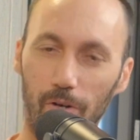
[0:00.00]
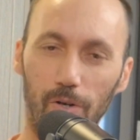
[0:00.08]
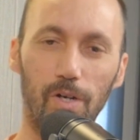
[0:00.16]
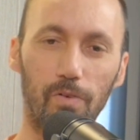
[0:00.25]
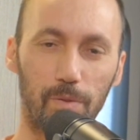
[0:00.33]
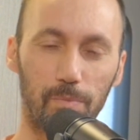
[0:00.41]

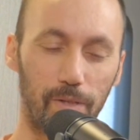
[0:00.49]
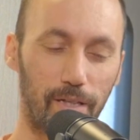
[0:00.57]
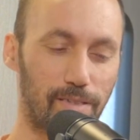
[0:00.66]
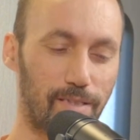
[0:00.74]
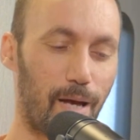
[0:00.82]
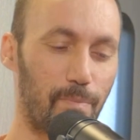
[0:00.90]
All over the
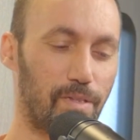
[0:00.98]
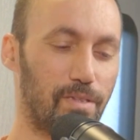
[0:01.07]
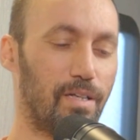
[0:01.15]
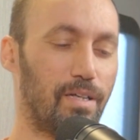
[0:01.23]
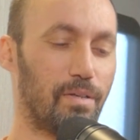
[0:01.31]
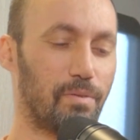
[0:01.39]
place happened
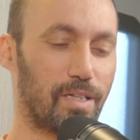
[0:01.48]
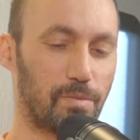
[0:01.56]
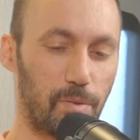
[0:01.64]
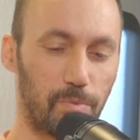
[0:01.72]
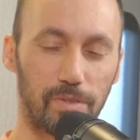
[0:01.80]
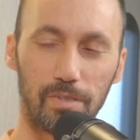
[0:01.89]
because
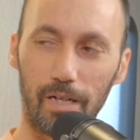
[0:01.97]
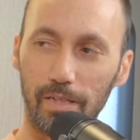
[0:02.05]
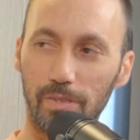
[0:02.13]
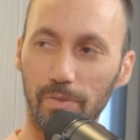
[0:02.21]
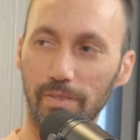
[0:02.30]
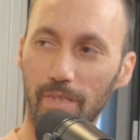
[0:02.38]
people saw us
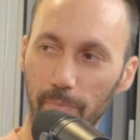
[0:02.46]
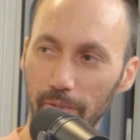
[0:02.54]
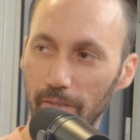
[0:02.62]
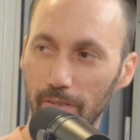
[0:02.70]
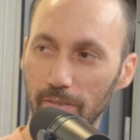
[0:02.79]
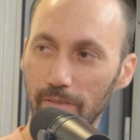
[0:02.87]
doing tipping
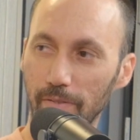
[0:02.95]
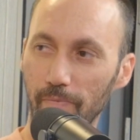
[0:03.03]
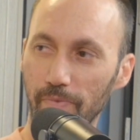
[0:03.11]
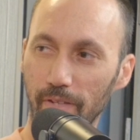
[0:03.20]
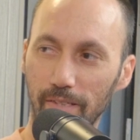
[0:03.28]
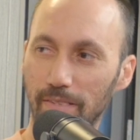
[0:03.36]
dinners
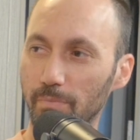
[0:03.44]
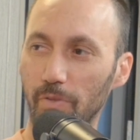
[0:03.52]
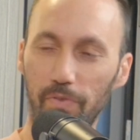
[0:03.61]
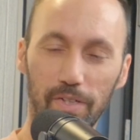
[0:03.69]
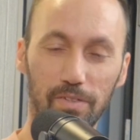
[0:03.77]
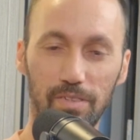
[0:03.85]
and simple
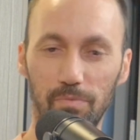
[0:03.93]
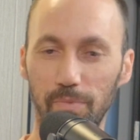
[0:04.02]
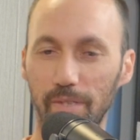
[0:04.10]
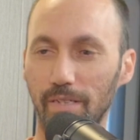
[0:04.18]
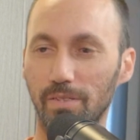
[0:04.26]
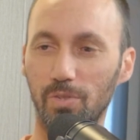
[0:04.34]
videos of
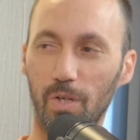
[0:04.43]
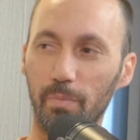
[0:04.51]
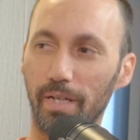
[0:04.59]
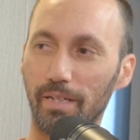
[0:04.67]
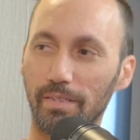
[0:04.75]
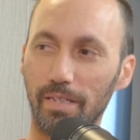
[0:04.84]
me and Stormy
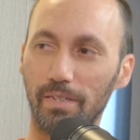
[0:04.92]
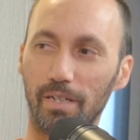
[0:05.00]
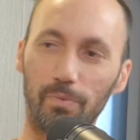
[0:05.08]
at a dinner,